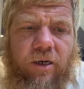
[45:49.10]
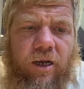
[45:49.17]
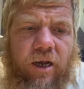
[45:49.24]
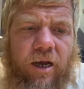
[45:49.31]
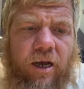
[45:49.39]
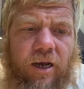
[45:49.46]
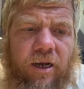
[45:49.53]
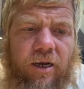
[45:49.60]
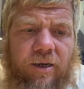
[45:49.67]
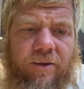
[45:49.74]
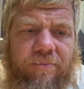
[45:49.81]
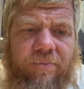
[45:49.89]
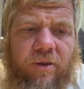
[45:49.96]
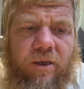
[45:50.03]

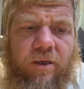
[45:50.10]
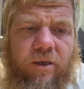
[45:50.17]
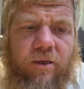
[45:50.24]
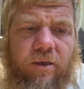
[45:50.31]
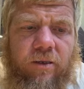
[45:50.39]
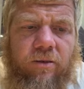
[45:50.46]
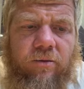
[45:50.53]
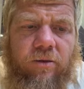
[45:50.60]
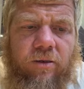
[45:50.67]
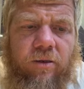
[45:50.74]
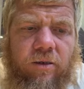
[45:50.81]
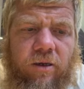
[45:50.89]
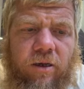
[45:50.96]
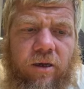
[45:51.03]
Uh, uh,
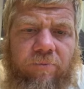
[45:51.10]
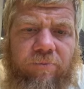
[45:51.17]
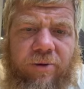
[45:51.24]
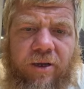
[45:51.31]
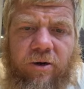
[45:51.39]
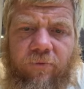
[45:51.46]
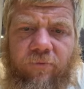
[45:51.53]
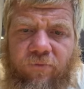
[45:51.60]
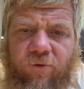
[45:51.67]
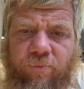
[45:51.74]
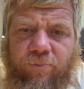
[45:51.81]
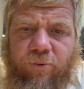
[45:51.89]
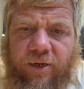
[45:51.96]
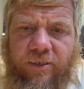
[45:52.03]
a bigger
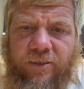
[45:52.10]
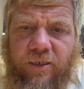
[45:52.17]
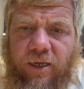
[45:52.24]
footprint.